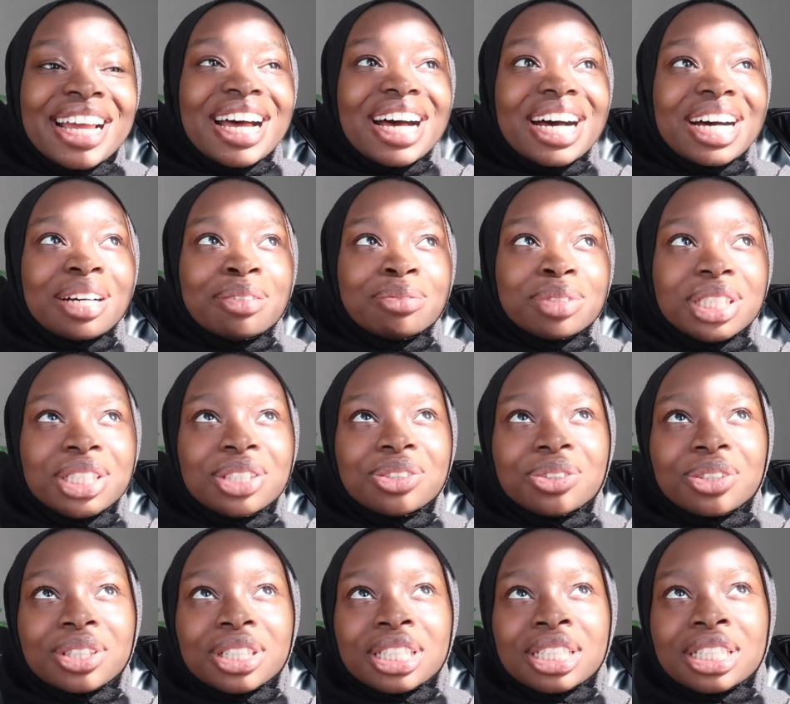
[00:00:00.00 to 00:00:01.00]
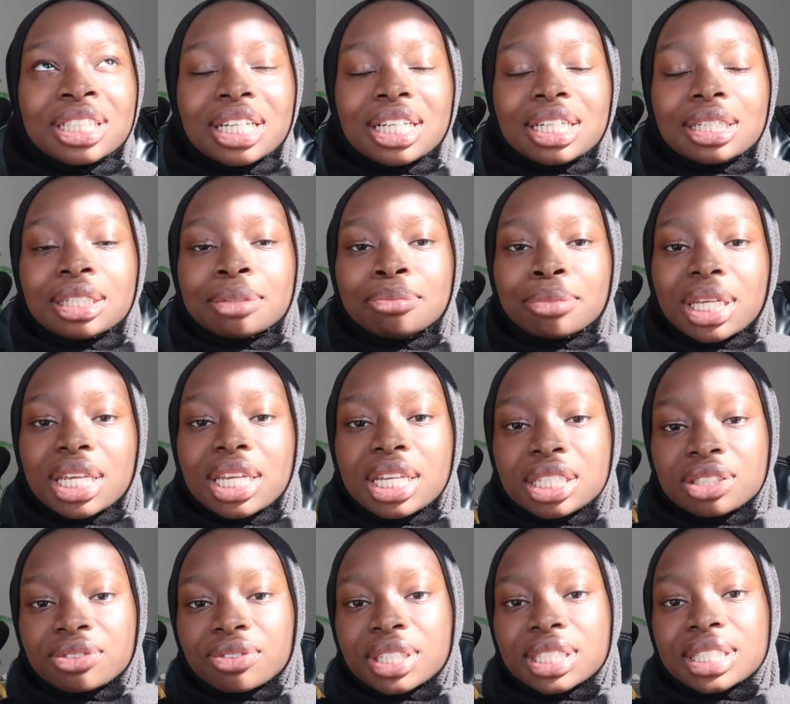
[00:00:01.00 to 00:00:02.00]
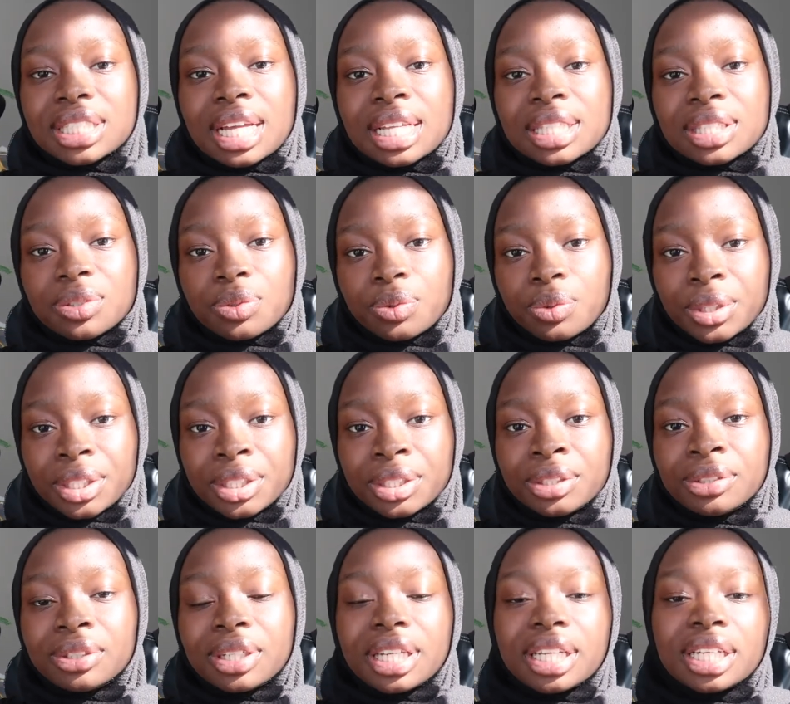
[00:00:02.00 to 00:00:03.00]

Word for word: Um, she ordered uh, Makeda's Renaissance oil,